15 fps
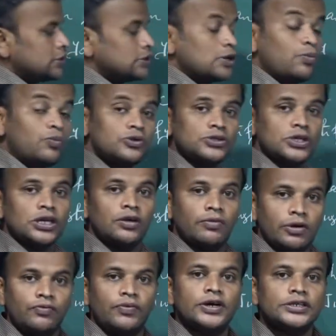Suppose a
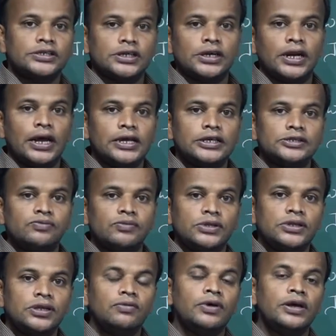given function lies with
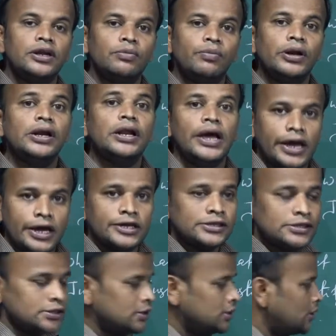the variable
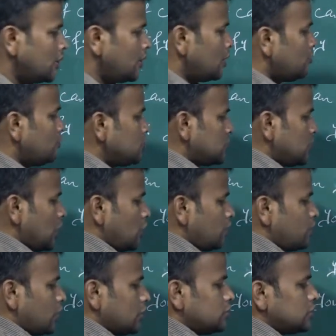x. We say f
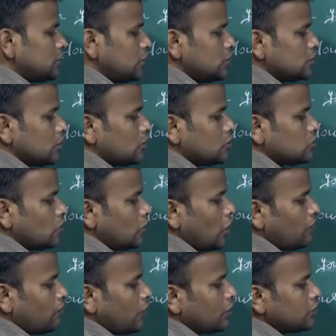dot g is also
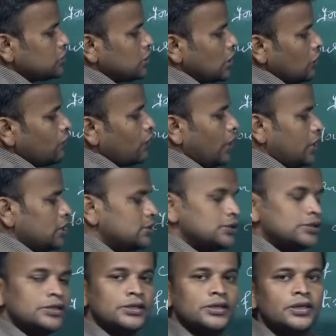f dot g of x.
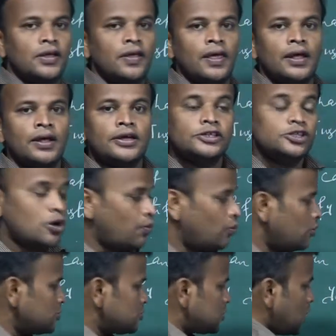
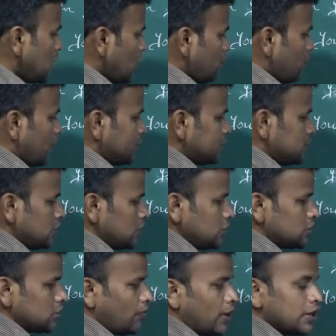Suppose f and g is
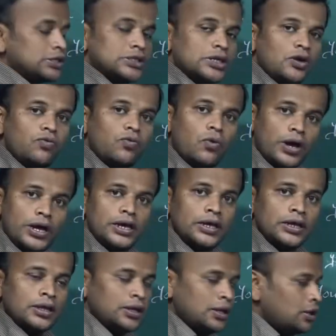a function of
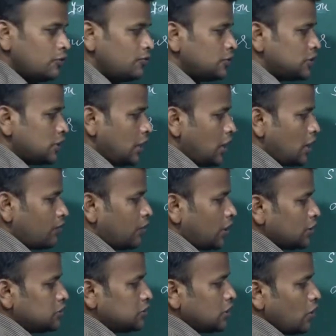y. We say f
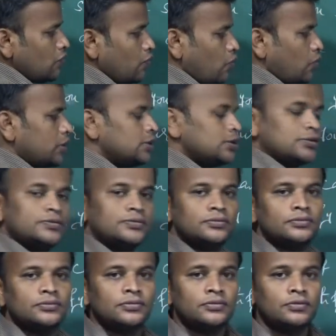dot g of y.
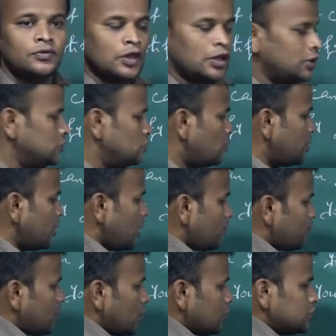So
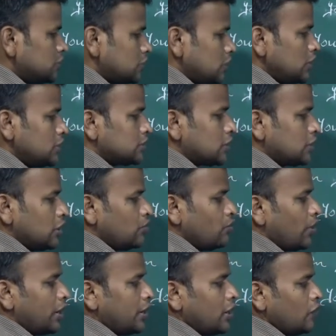f dot g is nothing
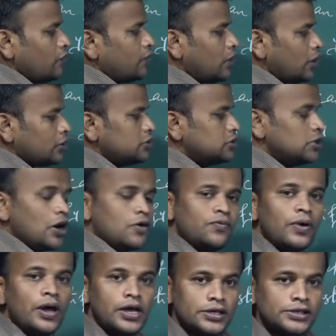but f dot g
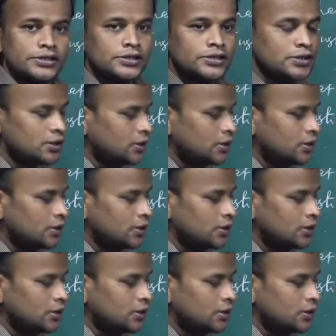of x.